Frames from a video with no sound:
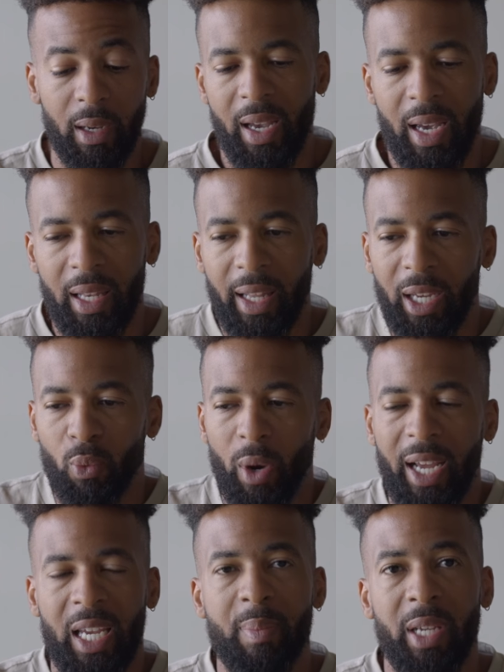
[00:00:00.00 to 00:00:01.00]
And like what I
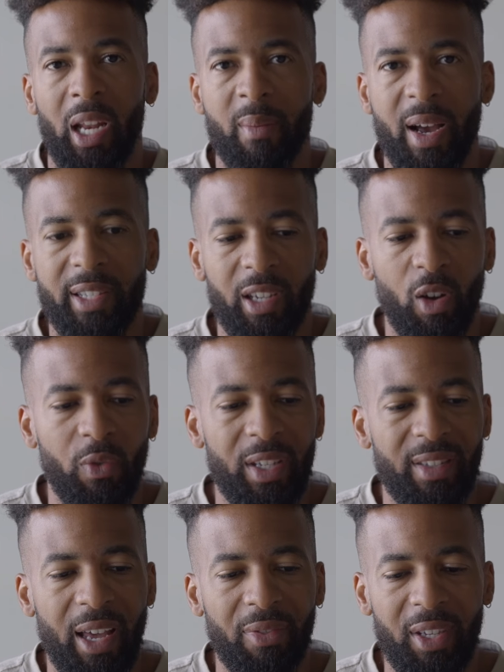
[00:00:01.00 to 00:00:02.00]
keep telling myself is
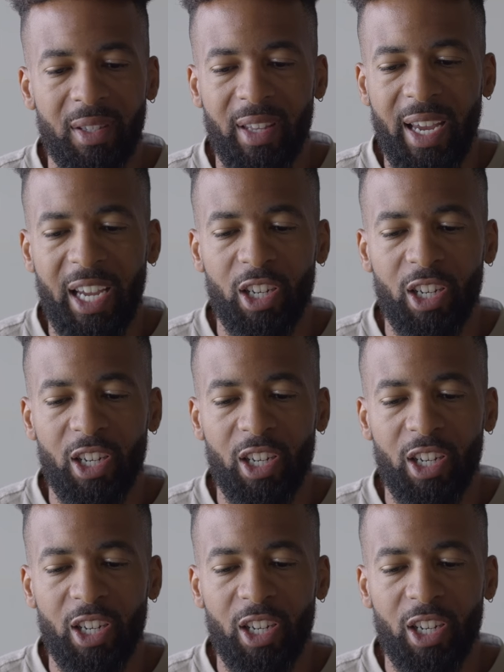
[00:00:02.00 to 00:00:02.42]
that this thing